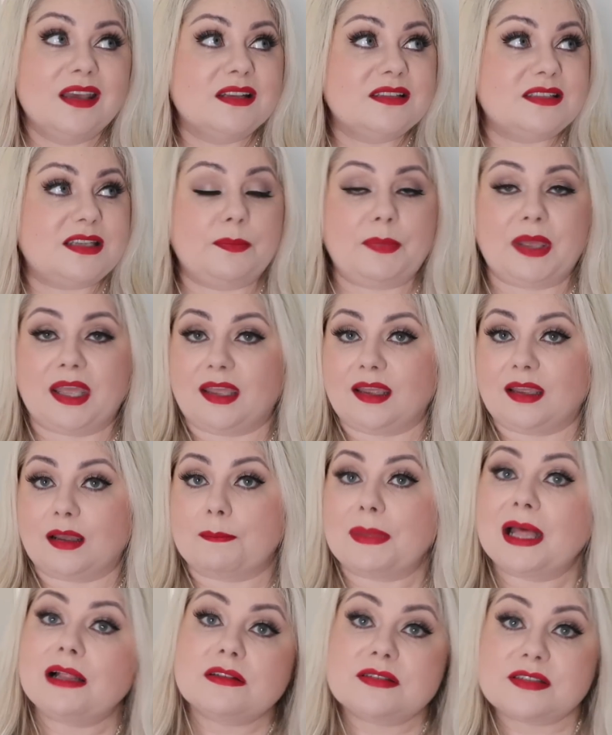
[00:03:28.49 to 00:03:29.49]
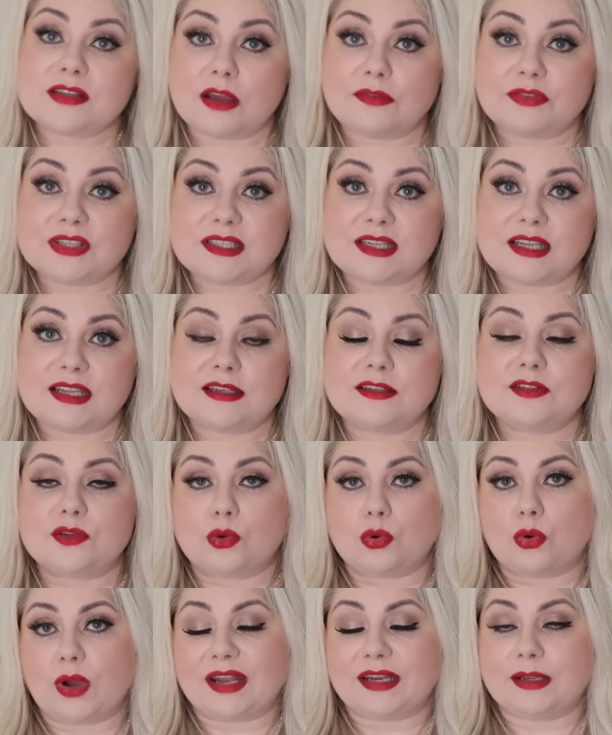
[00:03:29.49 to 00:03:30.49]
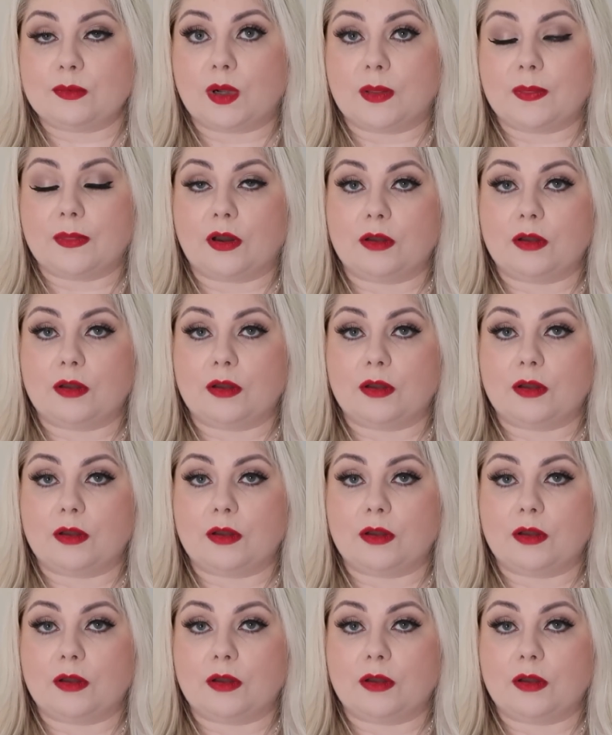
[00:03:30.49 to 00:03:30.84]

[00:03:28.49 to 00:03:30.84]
tipping bell services or anyone